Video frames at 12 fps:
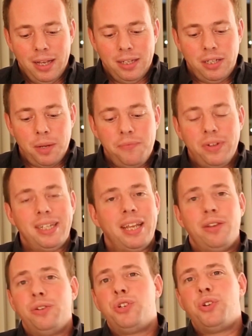something
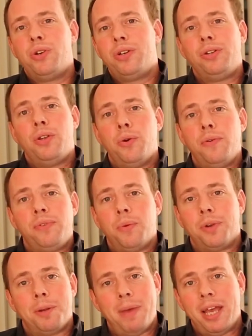that you shouldn't do if you
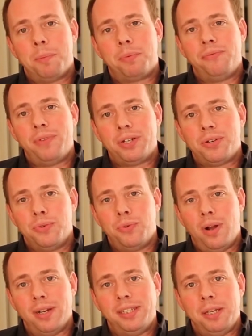want to make a professional
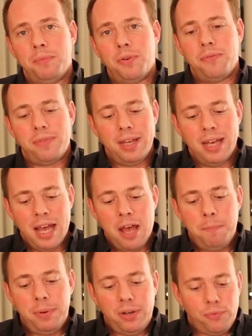quality movie,
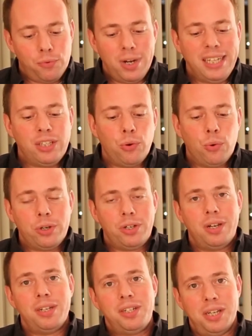but it really
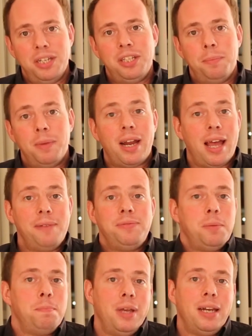tortured the system, and I have
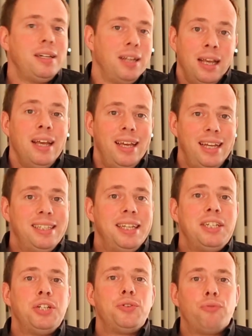to admit it
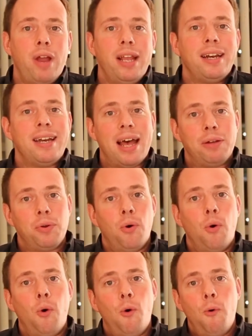did straighten out a
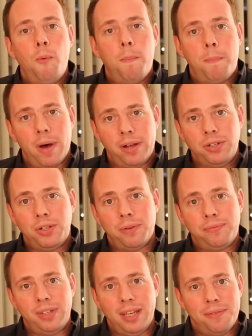whole bunch
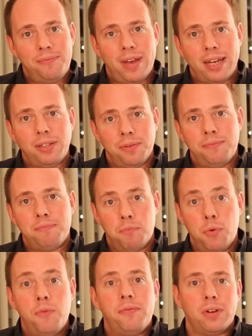of the effect of
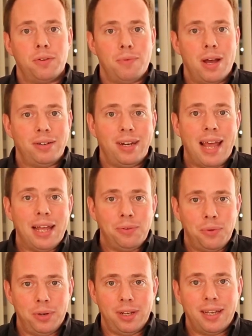moving around and hand
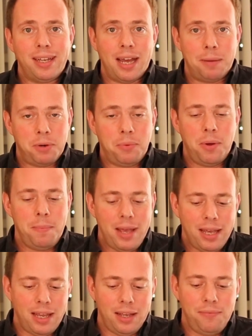holding a camera while
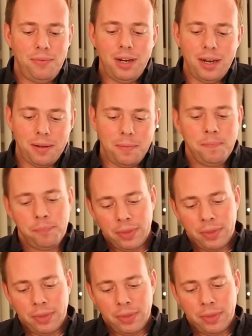making a video.